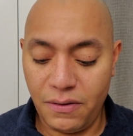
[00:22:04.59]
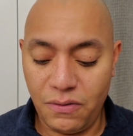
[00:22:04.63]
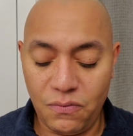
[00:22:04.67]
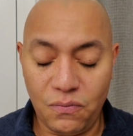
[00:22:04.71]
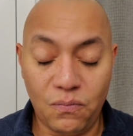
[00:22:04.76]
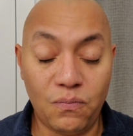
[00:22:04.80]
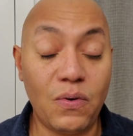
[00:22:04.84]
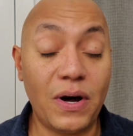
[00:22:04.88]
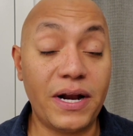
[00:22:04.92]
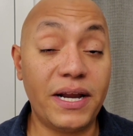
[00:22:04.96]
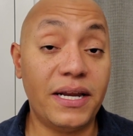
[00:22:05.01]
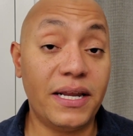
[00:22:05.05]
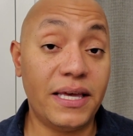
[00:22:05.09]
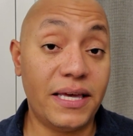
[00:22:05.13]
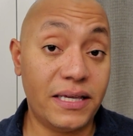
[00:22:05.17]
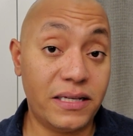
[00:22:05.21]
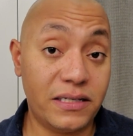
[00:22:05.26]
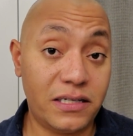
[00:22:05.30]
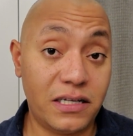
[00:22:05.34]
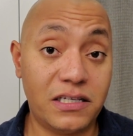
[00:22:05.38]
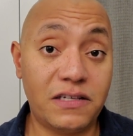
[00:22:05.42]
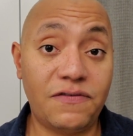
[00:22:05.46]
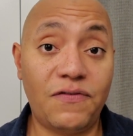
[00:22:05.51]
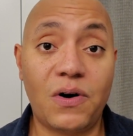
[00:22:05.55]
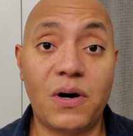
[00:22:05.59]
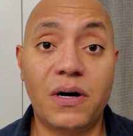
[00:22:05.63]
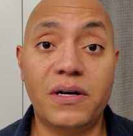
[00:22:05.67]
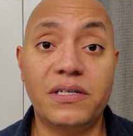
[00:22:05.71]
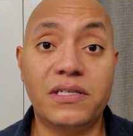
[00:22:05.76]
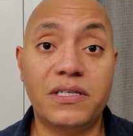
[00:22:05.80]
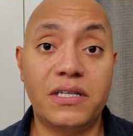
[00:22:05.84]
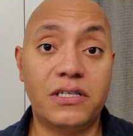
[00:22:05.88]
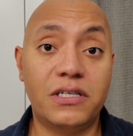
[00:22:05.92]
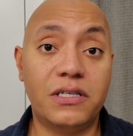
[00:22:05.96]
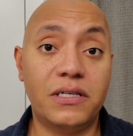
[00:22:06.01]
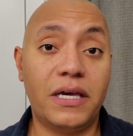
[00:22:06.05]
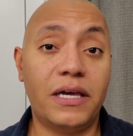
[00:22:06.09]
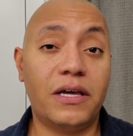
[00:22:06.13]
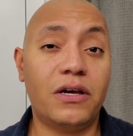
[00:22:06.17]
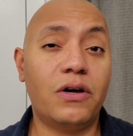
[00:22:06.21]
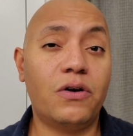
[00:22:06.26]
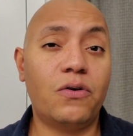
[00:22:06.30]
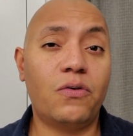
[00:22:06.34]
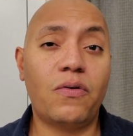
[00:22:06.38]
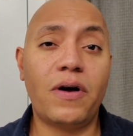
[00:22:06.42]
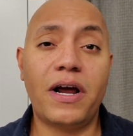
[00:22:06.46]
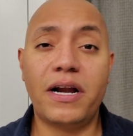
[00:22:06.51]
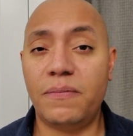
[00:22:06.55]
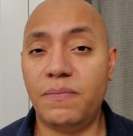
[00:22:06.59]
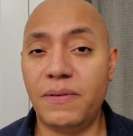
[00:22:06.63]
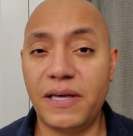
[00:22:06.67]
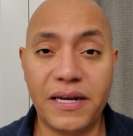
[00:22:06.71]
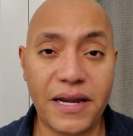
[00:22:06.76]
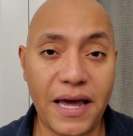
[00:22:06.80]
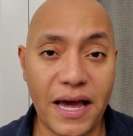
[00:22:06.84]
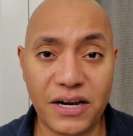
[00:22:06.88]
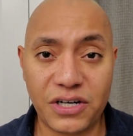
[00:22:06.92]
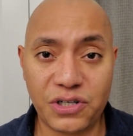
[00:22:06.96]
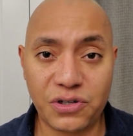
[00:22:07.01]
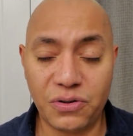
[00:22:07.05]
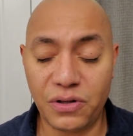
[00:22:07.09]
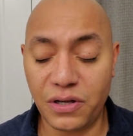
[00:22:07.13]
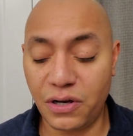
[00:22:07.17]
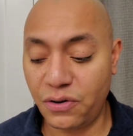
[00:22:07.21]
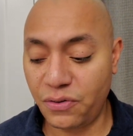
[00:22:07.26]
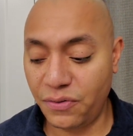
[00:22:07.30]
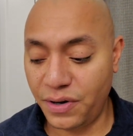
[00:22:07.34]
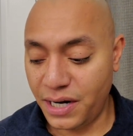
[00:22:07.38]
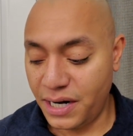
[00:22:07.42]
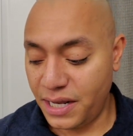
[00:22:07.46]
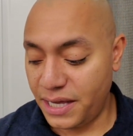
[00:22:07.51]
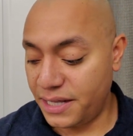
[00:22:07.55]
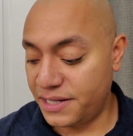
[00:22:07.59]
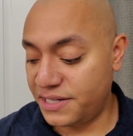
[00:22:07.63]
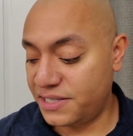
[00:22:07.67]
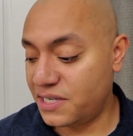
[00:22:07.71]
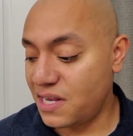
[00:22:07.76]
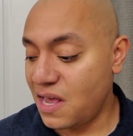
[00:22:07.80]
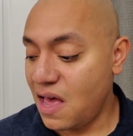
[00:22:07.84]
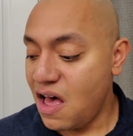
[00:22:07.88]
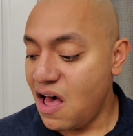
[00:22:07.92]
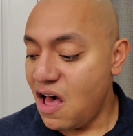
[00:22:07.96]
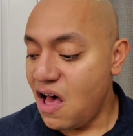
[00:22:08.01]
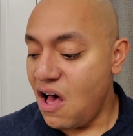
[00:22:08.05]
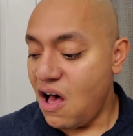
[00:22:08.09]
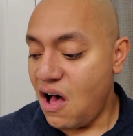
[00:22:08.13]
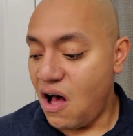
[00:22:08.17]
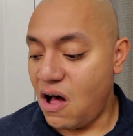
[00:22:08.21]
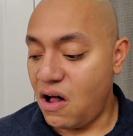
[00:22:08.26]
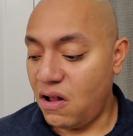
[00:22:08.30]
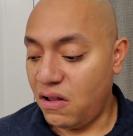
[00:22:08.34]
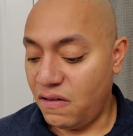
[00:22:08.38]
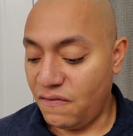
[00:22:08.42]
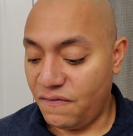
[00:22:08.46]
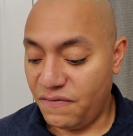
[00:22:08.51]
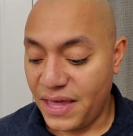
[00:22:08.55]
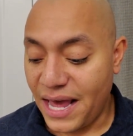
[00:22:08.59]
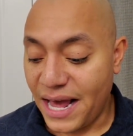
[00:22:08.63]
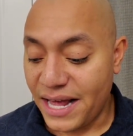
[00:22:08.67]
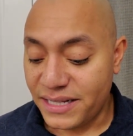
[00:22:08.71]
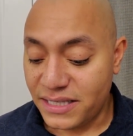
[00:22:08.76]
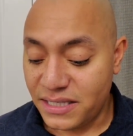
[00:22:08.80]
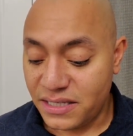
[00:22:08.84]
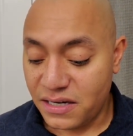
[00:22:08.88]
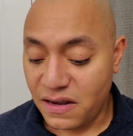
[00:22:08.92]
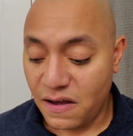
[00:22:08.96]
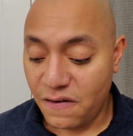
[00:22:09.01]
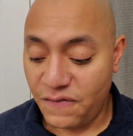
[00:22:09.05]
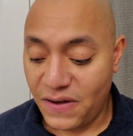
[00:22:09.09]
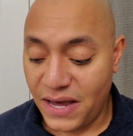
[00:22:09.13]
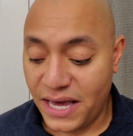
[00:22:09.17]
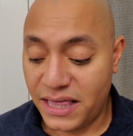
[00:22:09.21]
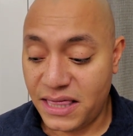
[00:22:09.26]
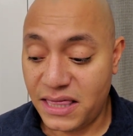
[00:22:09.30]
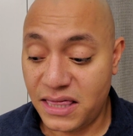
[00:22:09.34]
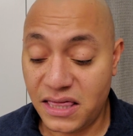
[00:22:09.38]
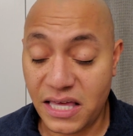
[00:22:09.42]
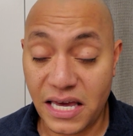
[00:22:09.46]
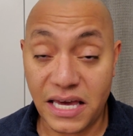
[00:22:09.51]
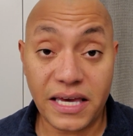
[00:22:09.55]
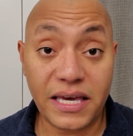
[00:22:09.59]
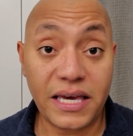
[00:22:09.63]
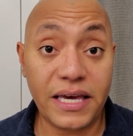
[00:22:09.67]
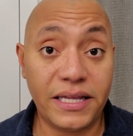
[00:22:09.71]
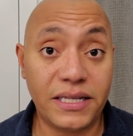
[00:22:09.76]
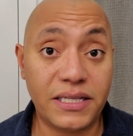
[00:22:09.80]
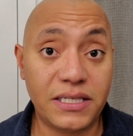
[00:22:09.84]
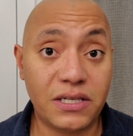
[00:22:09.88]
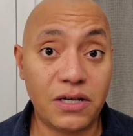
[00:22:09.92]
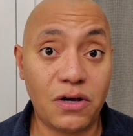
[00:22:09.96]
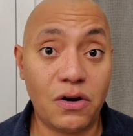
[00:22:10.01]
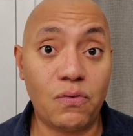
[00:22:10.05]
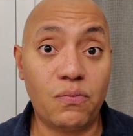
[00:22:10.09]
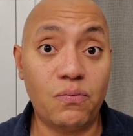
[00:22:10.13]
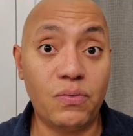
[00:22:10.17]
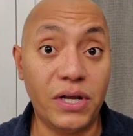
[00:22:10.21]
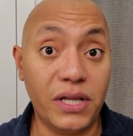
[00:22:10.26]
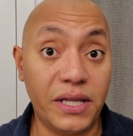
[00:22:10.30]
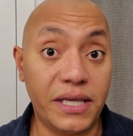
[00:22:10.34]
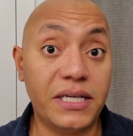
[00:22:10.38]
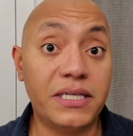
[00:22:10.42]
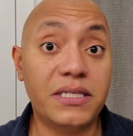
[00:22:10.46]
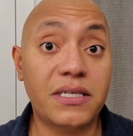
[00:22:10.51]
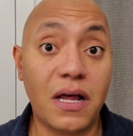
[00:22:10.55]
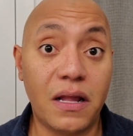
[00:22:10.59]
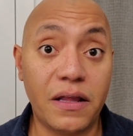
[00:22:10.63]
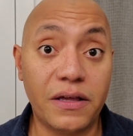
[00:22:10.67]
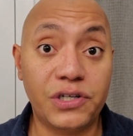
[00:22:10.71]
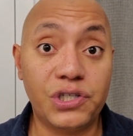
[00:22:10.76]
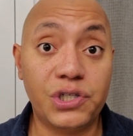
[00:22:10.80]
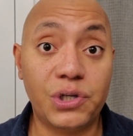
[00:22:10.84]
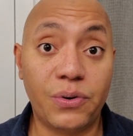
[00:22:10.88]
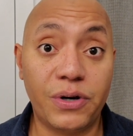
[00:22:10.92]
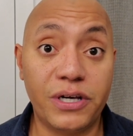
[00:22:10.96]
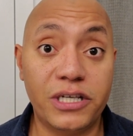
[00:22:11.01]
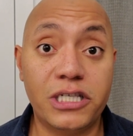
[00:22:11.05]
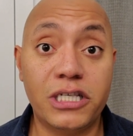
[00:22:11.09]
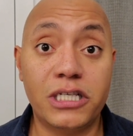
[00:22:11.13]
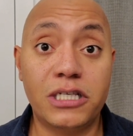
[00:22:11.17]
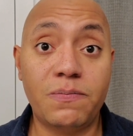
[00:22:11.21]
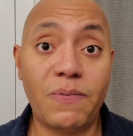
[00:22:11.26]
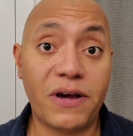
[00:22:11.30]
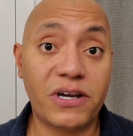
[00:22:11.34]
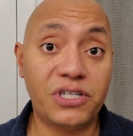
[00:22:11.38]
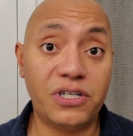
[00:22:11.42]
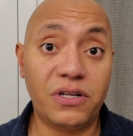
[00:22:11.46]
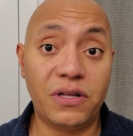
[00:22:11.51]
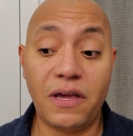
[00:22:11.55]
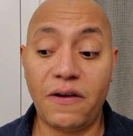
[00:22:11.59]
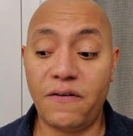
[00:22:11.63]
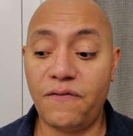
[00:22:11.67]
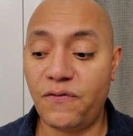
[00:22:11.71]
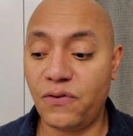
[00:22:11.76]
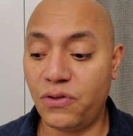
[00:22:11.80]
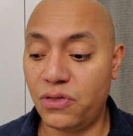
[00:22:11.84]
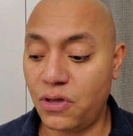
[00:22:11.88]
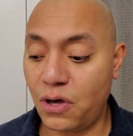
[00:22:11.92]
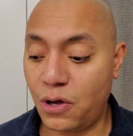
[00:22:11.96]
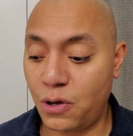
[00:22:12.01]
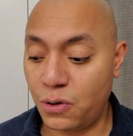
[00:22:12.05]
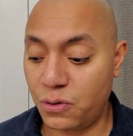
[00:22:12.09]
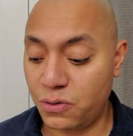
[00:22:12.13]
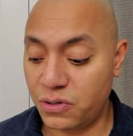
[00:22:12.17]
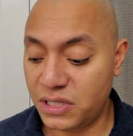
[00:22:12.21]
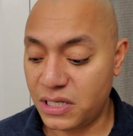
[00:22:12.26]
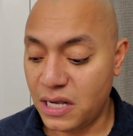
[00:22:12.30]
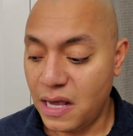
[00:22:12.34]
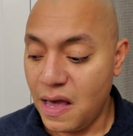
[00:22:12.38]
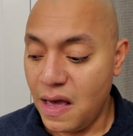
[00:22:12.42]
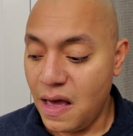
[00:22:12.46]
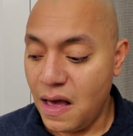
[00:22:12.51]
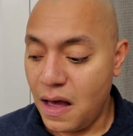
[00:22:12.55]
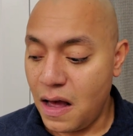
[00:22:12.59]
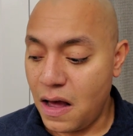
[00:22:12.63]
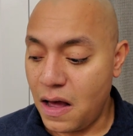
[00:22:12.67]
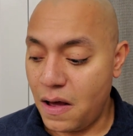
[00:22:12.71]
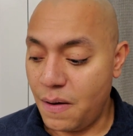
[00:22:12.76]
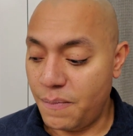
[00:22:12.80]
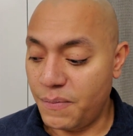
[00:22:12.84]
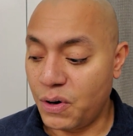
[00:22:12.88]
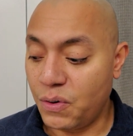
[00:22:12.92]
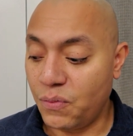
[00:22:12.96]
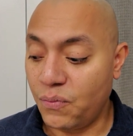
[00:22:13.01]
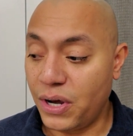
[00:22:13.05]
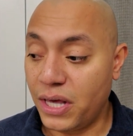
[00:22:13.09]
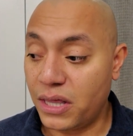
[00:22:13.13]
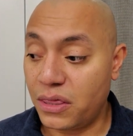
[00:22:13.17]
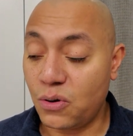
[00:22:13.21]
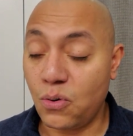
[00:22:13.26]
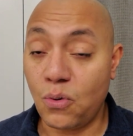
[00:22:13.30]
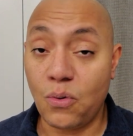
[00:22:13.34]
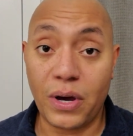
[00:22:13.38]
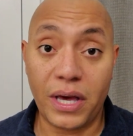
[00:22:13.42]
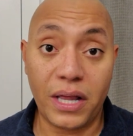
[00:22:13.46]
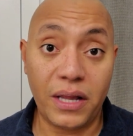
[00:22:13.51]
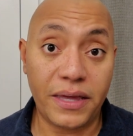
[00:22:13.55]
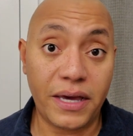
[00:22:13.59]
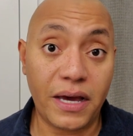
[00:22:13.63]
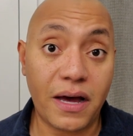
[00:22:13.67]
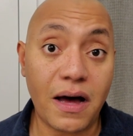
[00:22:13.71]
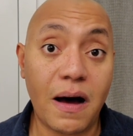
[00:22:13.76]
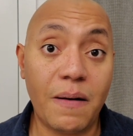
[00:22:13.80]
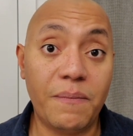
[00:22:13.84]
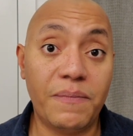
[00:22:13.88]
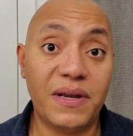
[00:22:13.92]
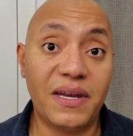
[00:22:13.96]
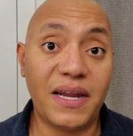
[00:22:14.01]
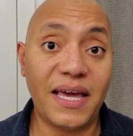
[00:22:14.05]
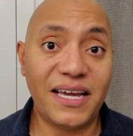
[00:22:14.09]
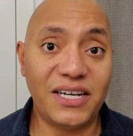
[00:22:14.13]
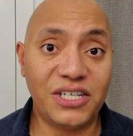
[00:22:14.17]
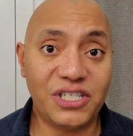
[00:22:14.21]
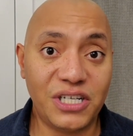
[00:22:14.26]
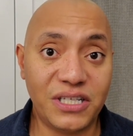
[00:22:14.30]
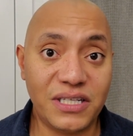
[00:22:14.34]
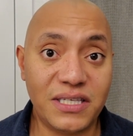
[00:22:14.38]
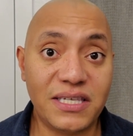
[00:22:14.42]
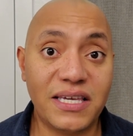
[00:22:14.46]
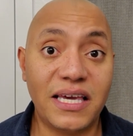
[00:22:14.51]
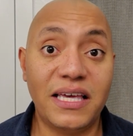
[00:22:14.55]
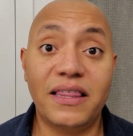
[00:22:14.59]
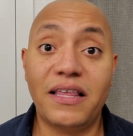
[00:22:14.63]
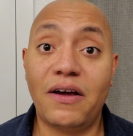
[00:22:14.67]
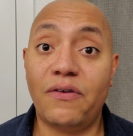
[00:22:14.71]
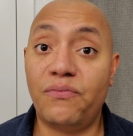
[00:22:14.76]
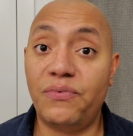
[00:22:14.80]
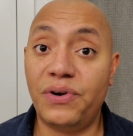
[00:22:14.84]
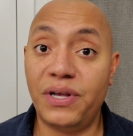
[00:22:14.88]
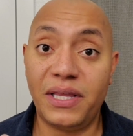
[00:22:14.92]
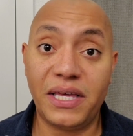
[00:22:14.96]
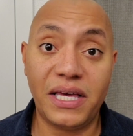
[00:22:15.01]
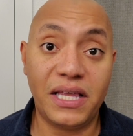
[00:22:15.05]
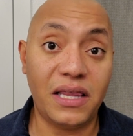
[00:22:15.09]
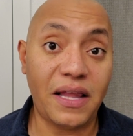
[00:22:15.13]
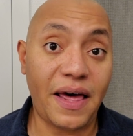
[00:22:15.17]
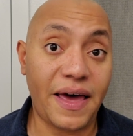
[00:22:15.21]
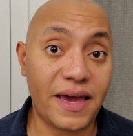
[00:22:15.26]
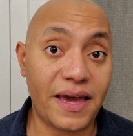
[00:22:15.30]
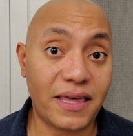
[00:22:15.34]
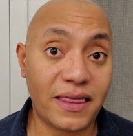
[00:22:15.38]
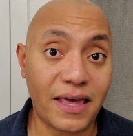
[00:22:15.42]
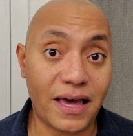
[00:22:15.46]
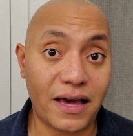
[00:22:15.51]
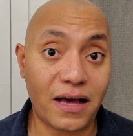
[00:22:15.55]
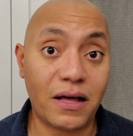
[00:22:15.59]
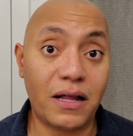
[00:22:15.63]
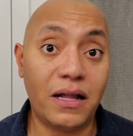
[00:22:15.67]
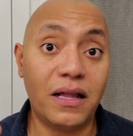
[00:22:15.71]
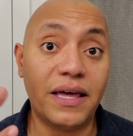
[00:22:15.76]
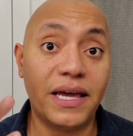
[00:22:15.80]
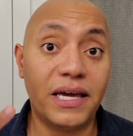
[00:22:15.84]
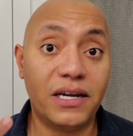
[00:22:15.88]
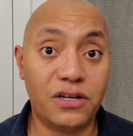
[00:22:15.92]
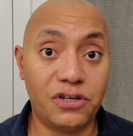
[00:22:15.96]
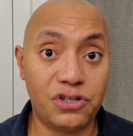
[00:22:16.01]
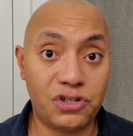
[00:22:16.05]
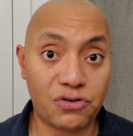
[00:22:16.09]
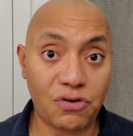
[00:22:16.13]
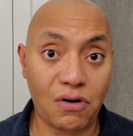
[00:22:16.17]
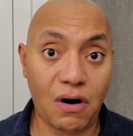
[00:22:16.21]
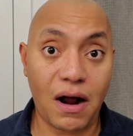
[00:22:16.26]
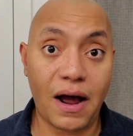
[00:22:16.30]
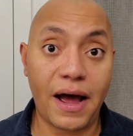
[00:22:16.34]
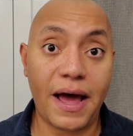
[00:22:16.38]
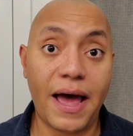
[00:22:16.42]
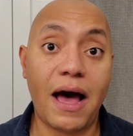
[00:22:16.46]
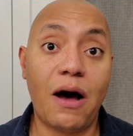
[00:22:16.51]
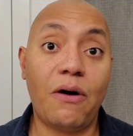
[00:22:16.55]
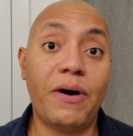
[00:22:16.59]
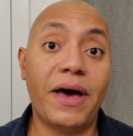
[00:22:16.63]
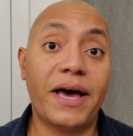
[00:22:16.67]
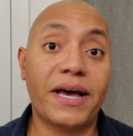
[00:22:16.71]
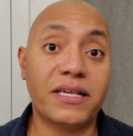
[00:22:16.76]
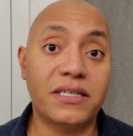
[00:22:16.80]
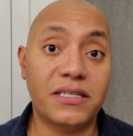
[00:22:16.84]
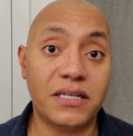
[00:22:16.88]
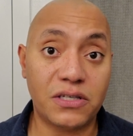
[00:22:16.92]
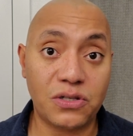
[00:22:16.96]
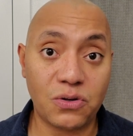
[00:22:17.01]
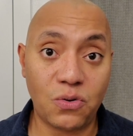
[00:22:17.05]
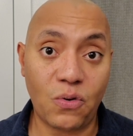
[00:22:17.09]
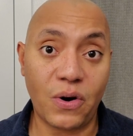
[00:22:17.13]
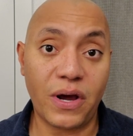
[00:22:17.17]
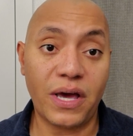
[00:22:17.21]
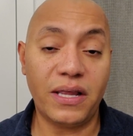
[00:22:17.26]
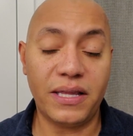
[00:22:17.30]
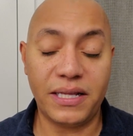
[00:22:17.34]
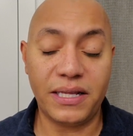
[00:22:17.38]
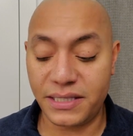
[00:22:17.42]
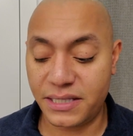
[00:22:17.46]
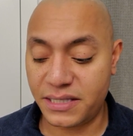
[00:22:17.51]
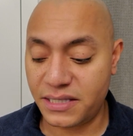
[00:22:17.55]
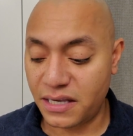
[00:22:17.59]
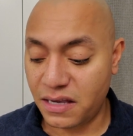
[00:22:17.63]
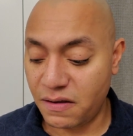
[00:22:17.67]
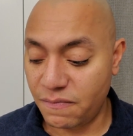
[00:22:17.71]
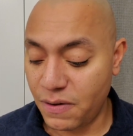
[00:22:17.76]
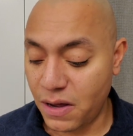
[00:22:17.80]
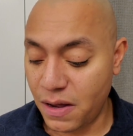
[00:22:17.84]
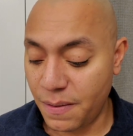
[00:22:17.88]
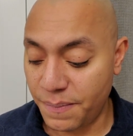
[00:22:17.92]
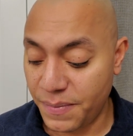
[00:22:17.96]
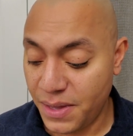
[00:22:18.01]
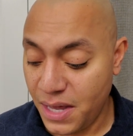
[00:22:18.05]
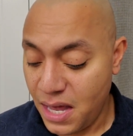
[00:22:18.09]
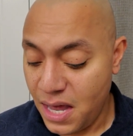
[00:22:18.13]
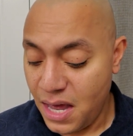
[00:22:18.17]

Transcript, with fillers: what it is as far as this incredibly natural ingredients, all of that stuff, I think it's a really solid choice, especially for those with oily combination skin that really like that clay to draw out excess oil and sebum.